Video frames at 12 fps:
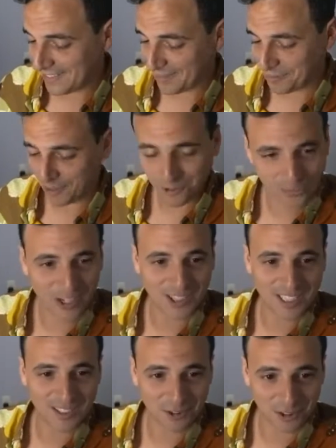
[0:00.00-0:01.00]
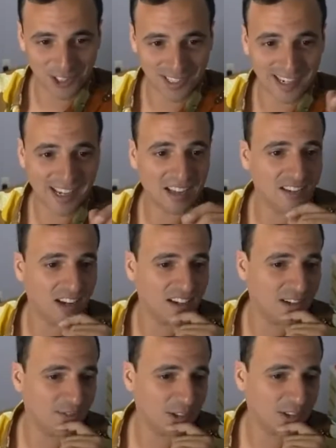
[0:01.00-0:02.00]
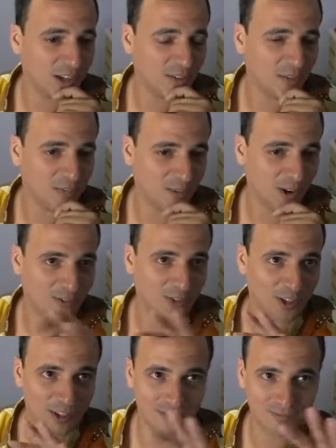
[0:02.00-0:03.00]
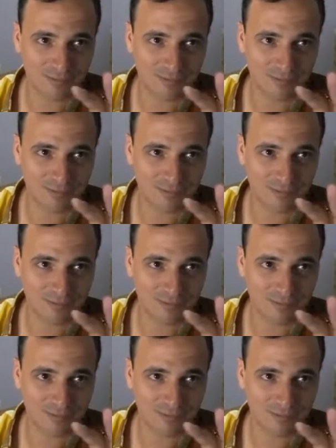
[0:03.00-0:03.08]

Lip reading: yes. That was very interesting. I never thought of a